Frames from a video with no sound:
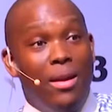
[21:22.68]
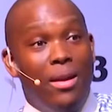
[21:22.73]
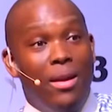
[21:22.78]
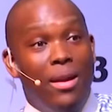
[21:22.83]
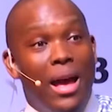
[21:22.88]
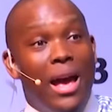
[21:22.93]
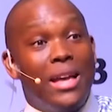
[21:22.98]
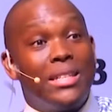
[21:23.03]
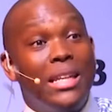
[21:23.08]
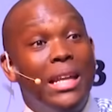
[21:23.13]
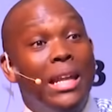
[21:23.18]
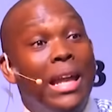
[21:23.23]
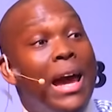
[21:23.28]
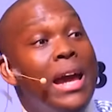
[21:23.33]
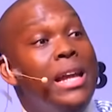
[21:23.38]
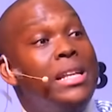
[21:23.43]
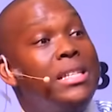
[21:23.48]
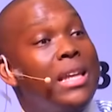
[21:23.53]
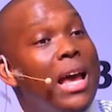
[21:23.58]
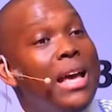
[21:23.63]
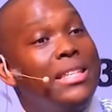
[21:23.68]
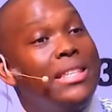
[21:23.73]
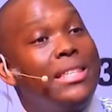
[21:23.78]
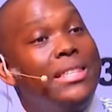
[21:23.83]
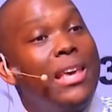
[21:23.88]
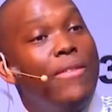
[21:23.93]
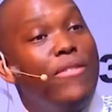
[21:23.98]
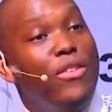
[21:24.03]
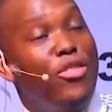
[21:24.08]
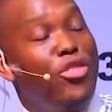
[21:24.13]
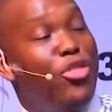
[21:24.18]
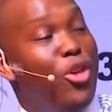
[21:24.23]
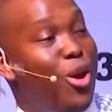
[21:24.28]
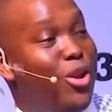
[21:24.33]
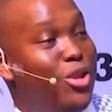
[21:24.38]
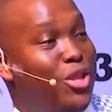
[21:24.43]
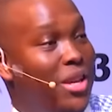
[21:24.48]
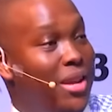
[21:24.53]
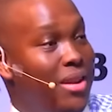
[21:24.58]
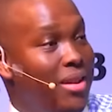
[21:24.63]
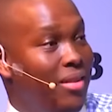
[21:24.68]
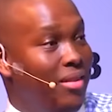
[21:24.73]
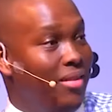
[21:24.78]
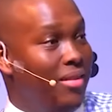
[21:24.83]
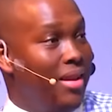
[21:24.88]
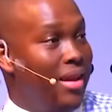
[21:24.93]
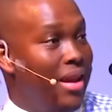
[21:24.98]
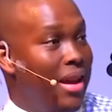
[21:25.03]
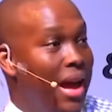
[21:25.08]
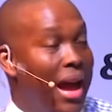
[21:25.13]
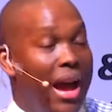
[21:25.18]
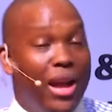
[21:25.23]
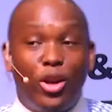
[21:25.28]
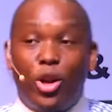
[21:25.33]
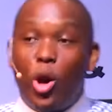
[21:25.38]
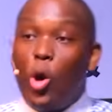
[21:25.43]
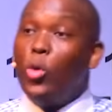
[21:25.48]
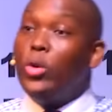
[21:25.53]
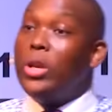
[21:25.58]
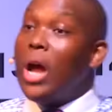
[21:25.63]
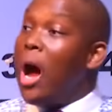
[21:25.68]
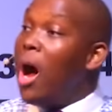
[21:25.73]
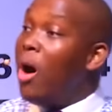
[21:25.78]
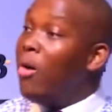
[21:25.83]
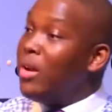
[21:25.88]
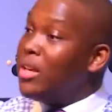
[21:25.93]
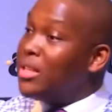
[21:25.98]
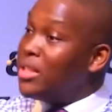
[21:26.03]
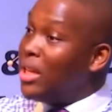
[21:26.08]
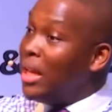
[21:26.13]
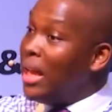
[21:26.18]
as late as 7:30 and go down as